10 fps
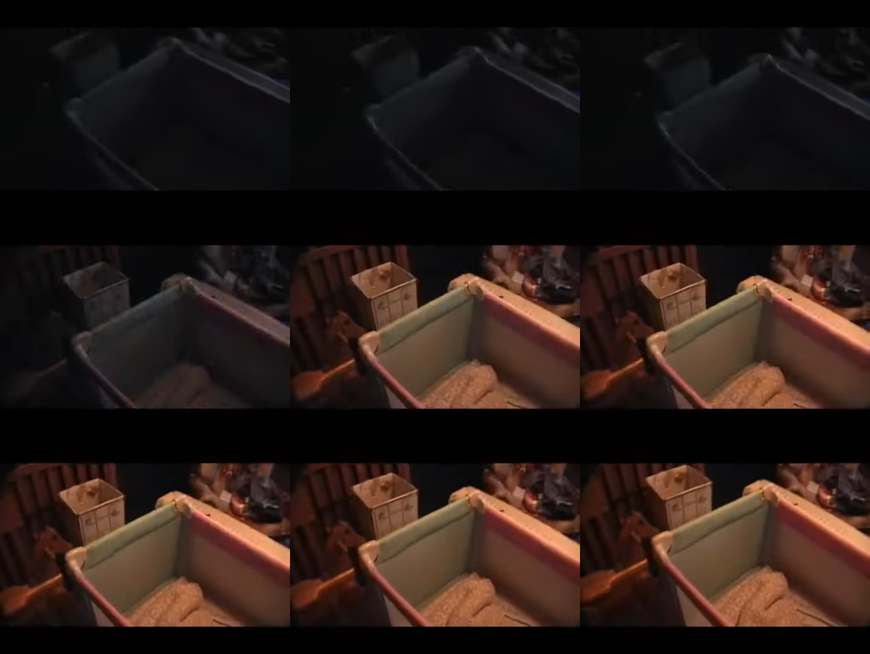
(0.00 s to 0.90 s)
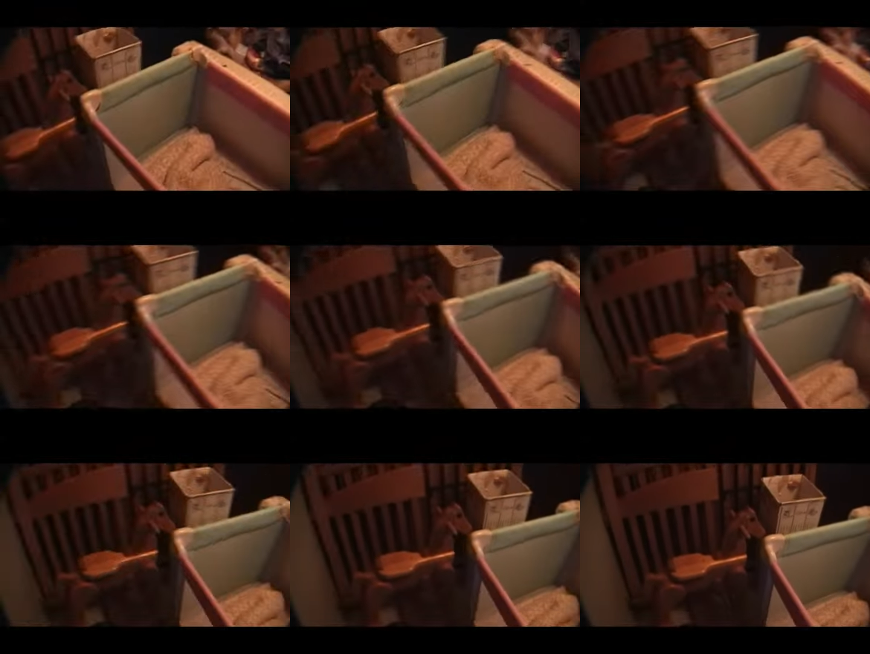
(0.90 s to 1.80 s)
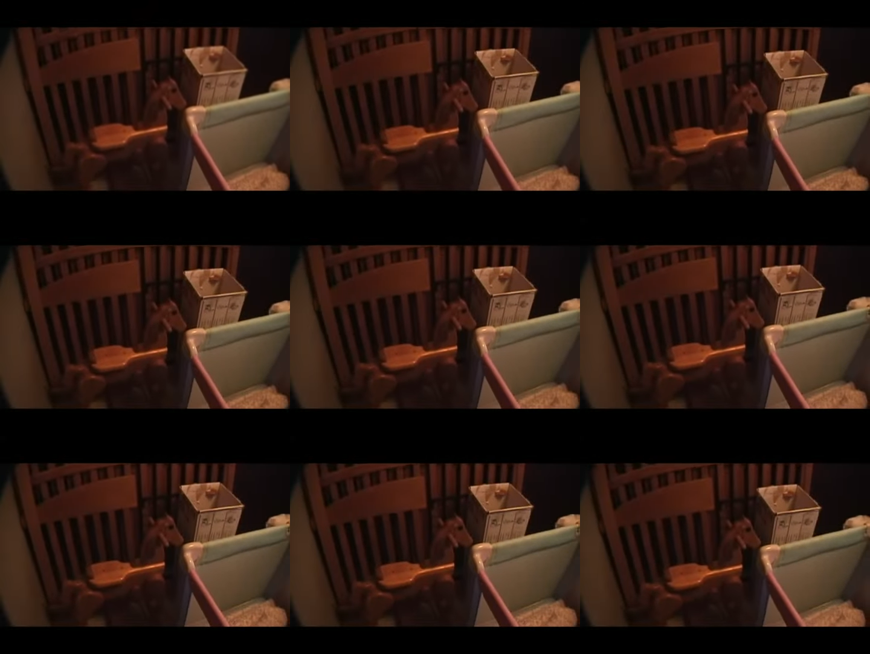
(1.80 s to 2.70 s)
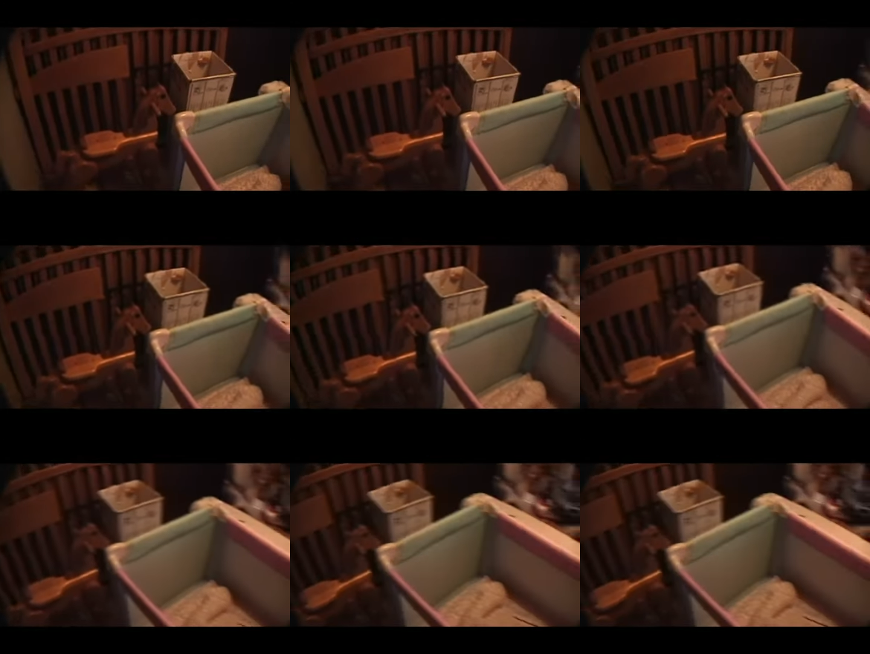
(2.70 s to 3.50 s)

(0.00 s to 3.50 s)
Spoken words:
[unreadable: no face in view]